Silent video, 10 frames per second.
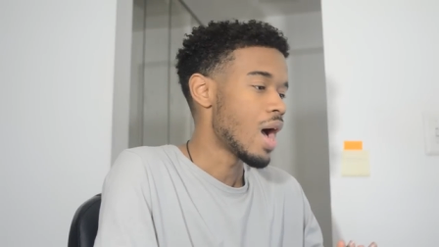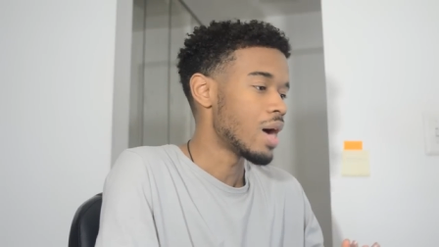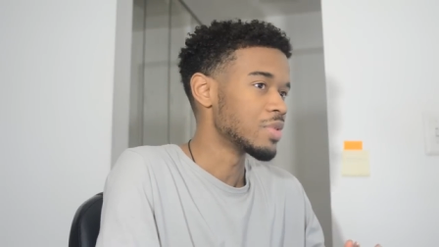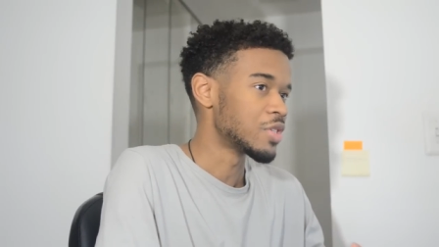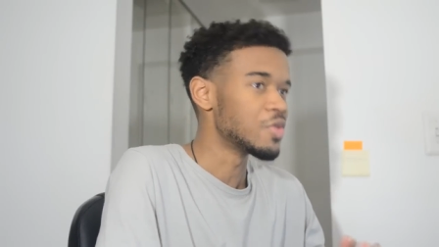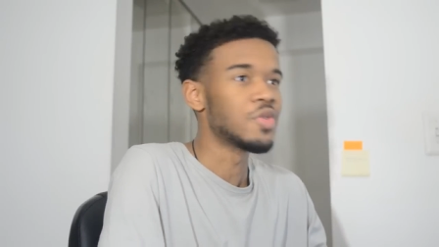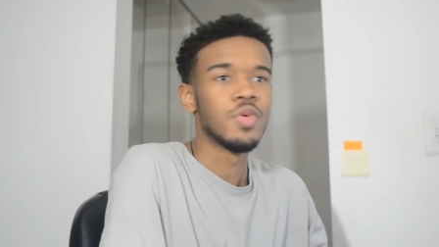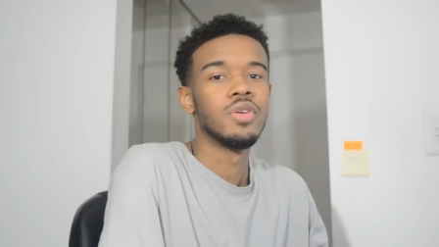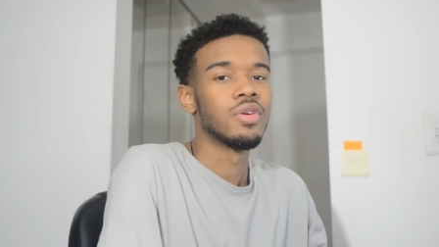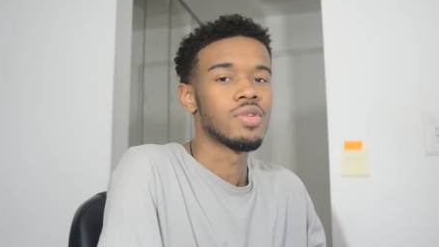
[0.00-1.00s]
I'm still
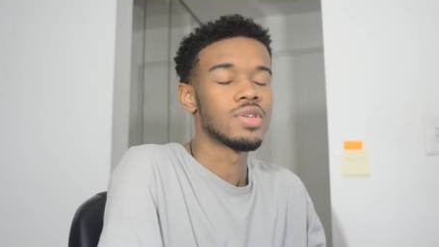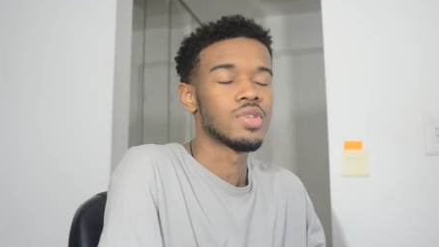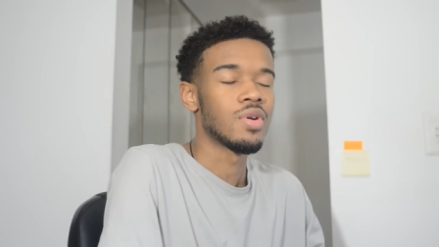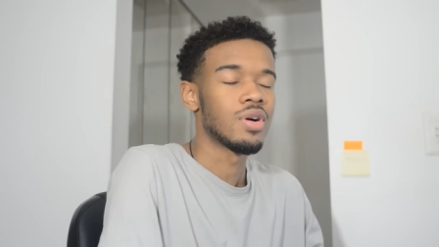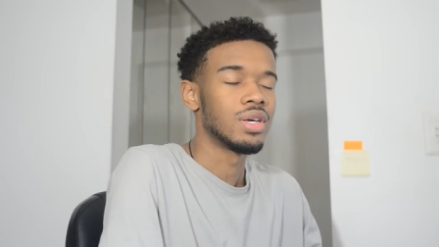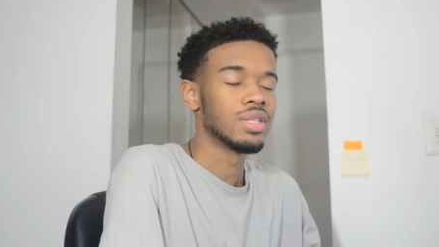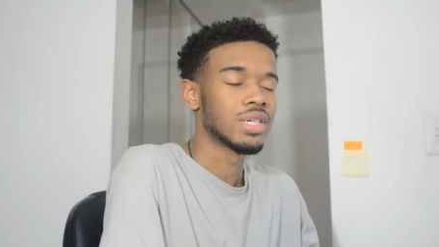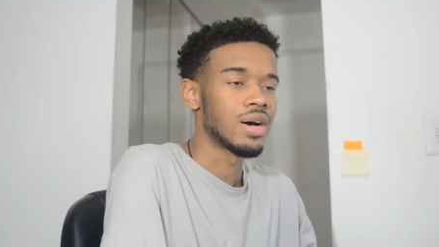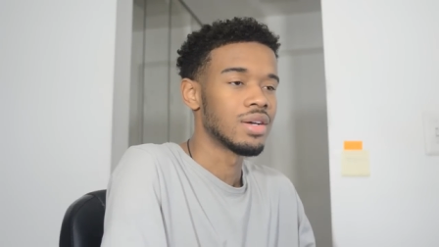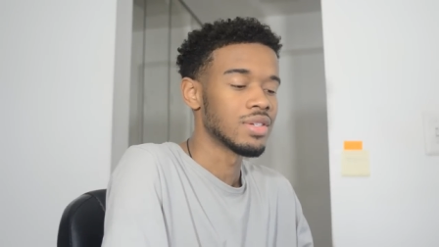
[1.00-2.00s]
going to increase the quality of this
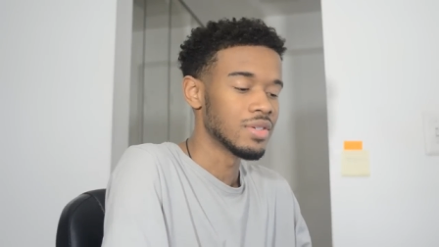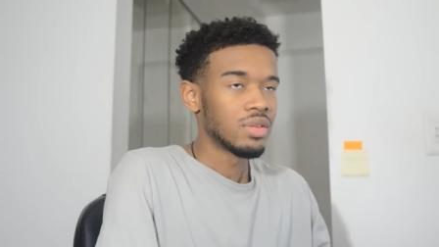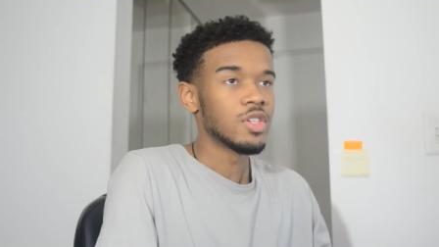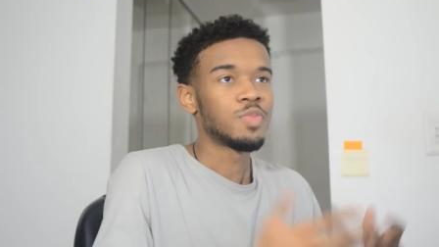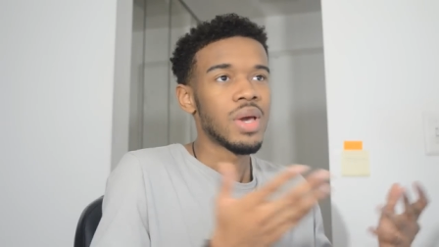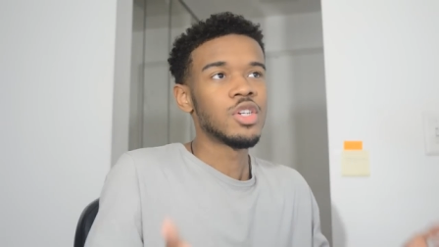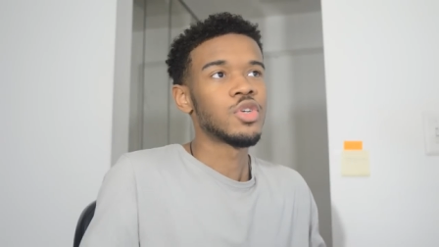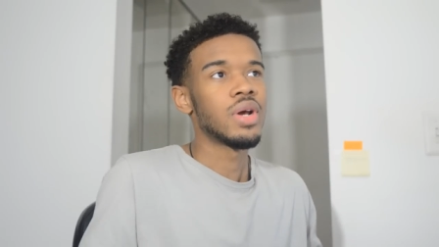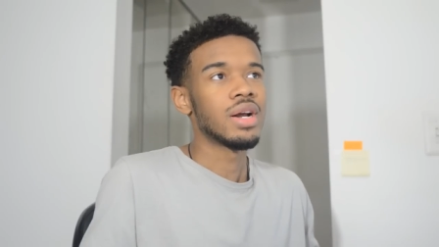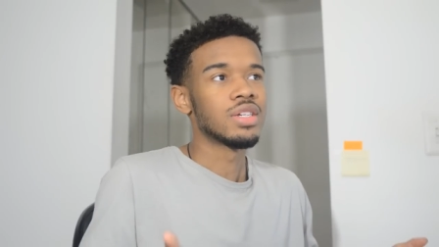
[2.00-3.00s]
content. This
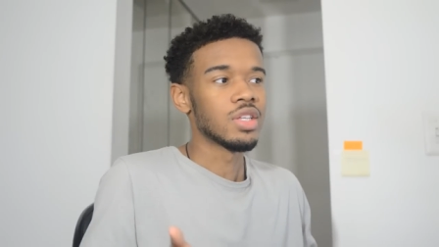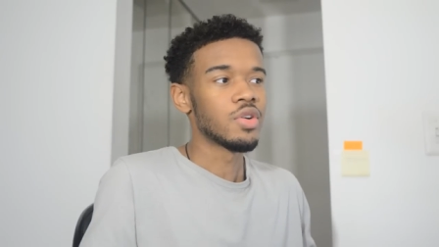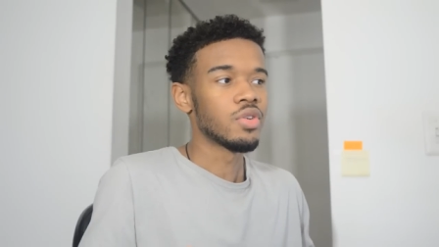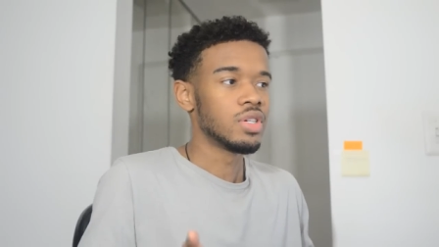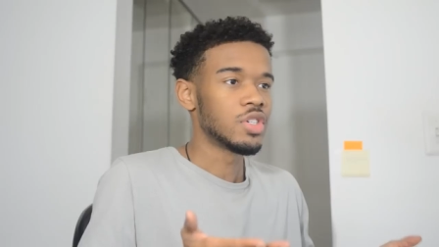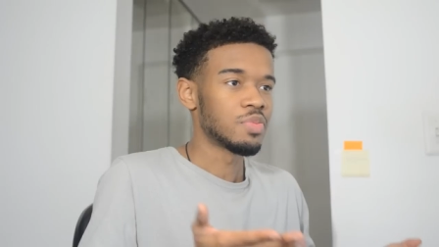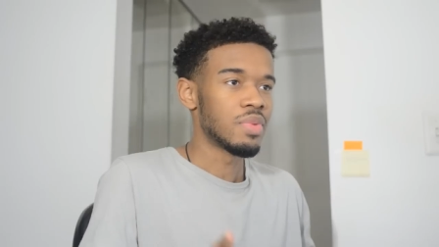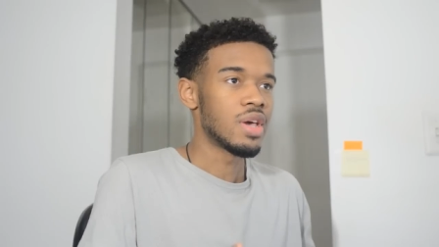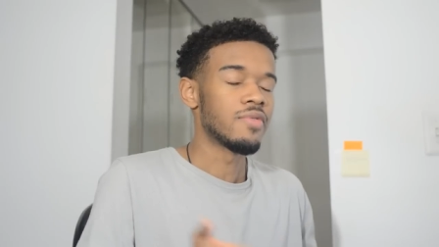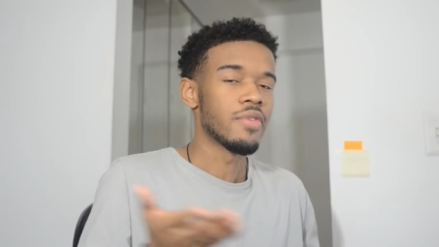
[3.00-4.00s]
Patreon is literally just
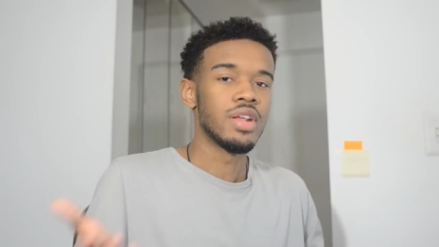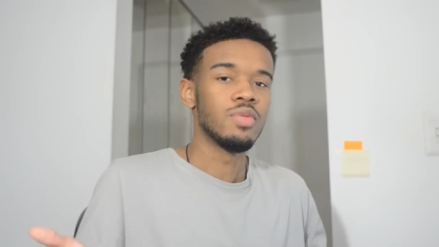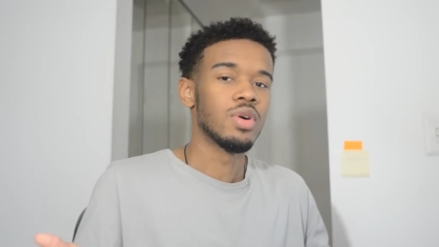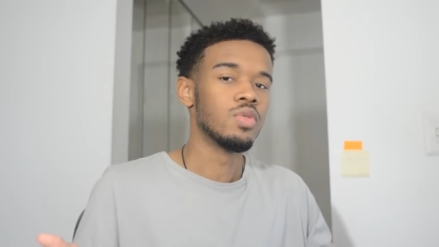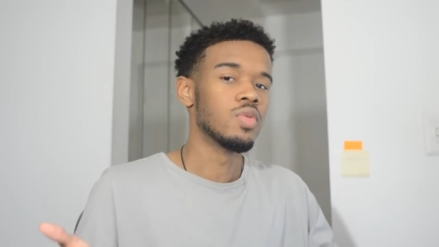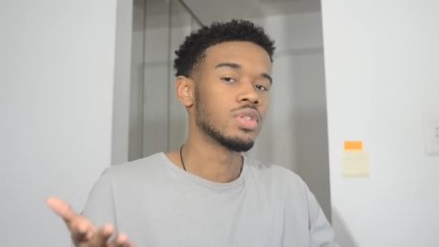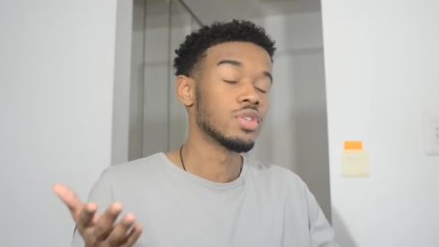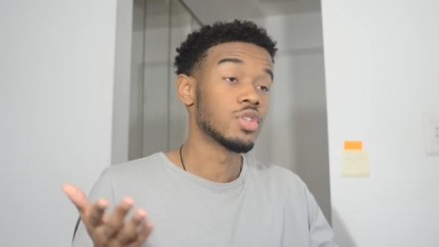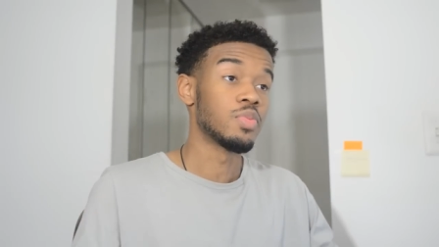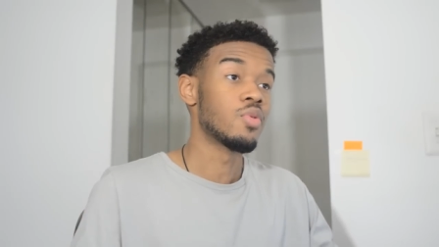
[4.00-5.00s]
made for anyone who wants
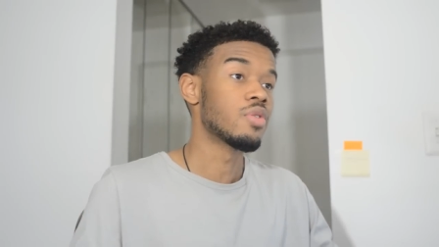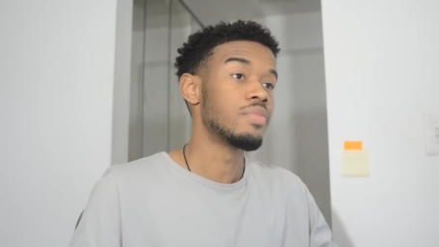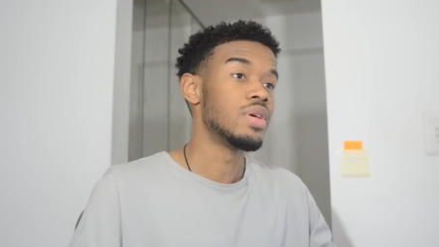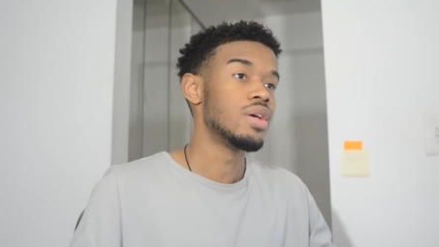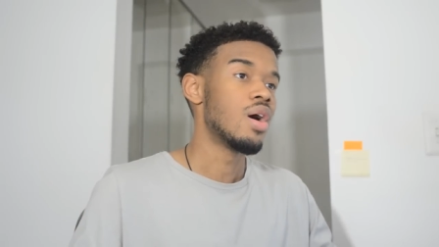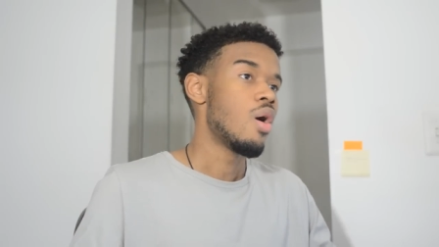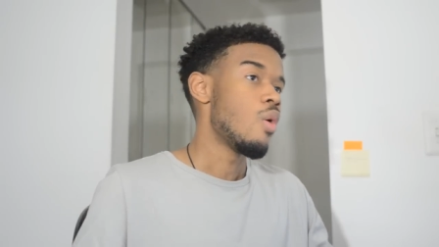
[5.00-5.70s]
to support me